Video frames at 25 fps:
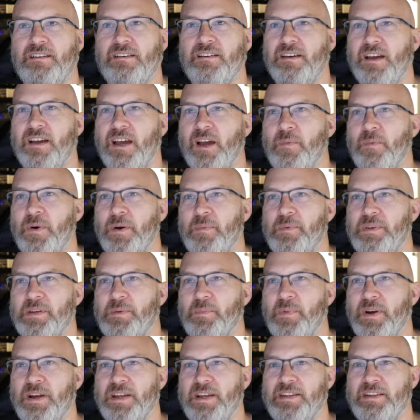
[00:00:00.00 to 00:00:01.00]
Am I being
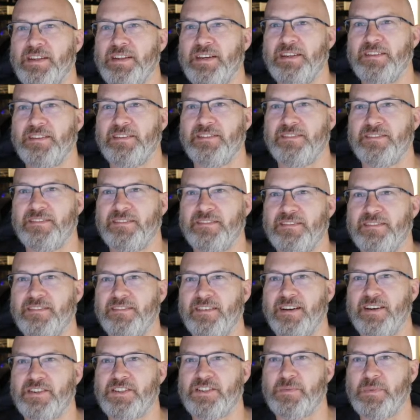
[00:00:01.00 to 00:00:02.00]
brain dead?
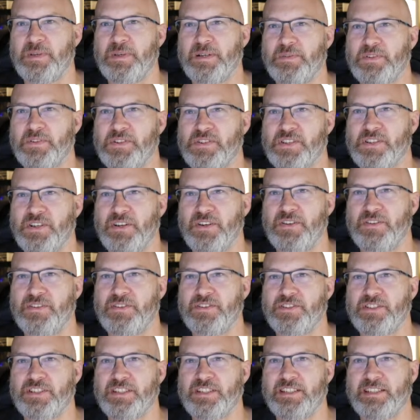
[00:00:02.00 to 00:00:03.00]
I should be able to just go new
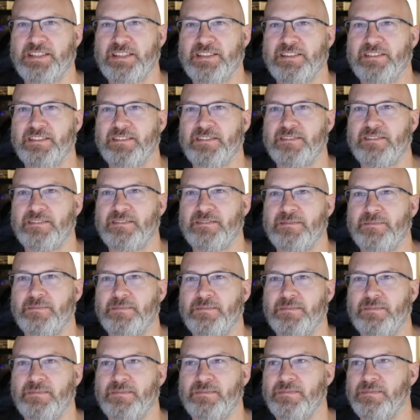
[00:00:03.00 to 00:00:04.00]
sheet.
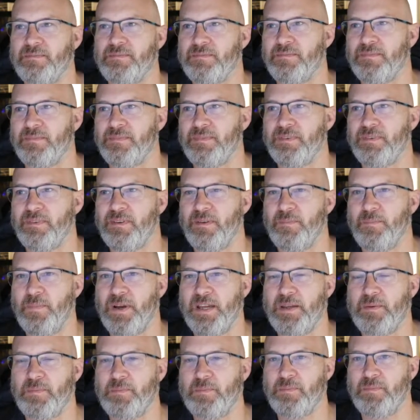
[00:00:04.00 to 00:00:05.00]

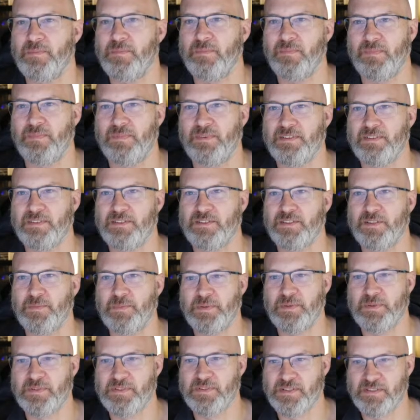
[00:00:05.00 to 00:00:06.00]
Maybe, could it
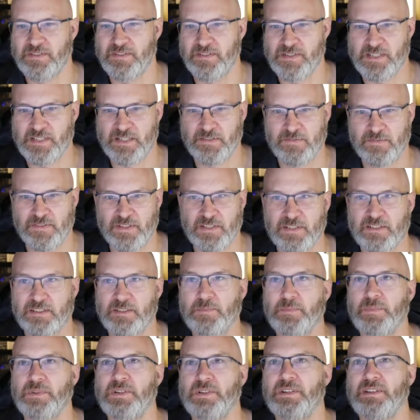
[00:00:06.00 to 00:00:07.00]
be because I've got stuff in the
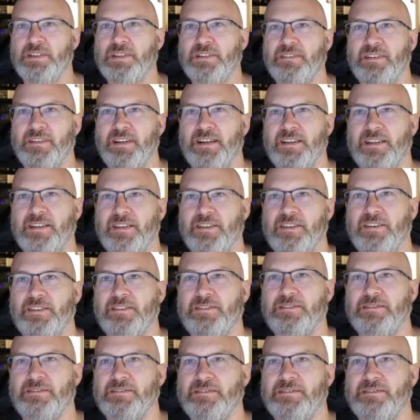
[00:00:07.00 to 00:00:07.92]
clipboard? I don't know.